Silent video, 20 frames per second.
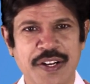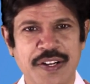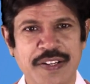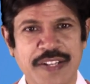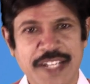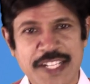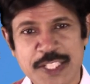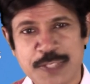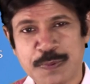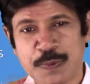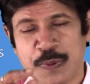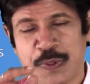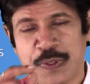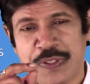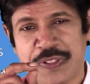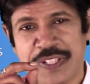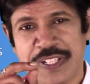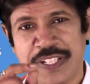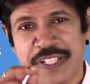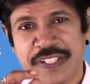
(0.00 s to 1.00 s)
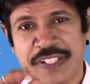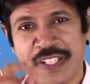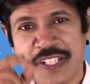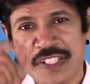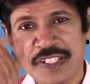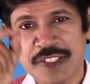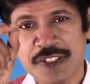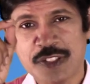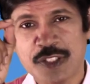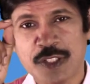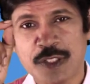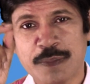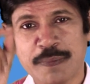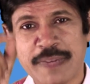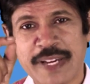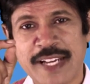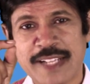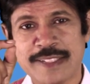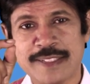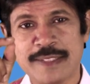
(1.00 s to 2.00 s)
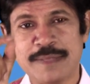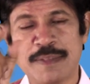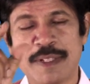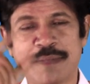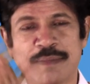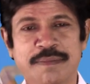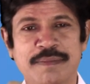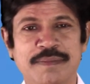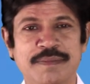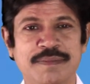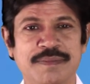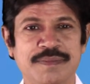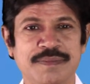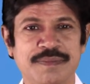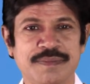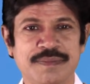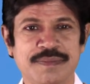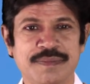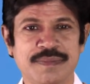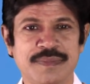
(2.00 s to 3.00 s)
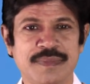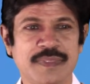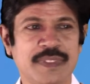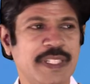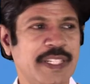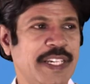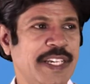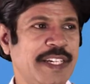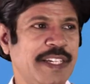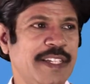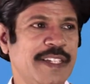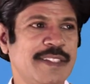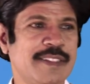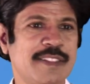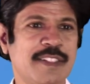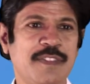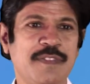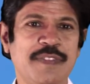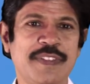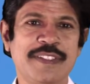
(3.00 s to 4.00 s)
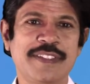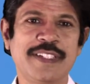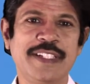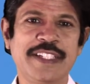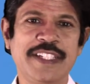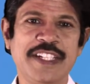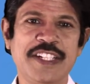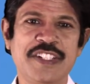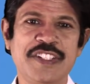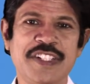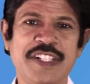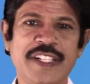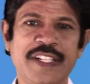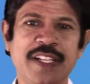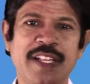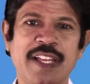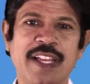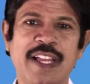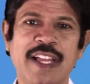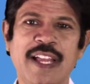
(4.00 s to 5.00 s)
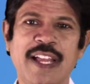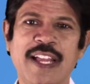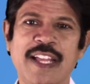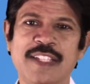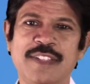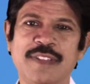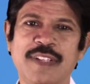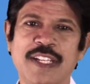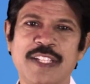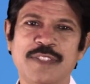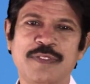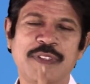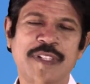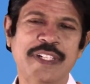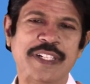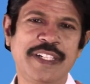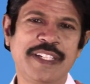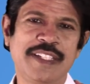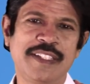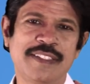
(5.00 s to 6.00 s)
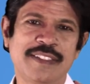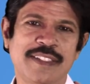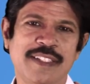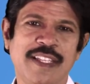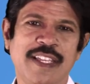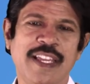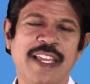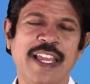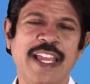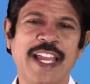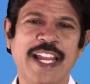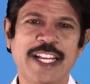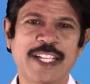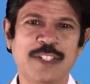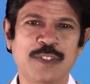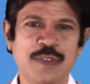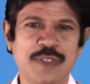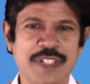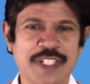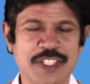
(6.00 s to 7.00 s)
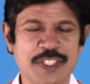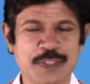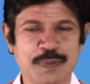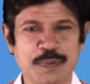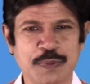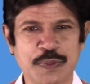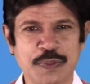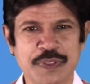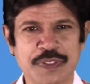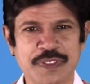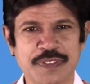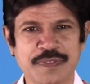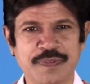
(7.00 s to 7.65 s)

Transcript: Transport rate reaches to the maximum in case of facilitated as well as for it is active transport.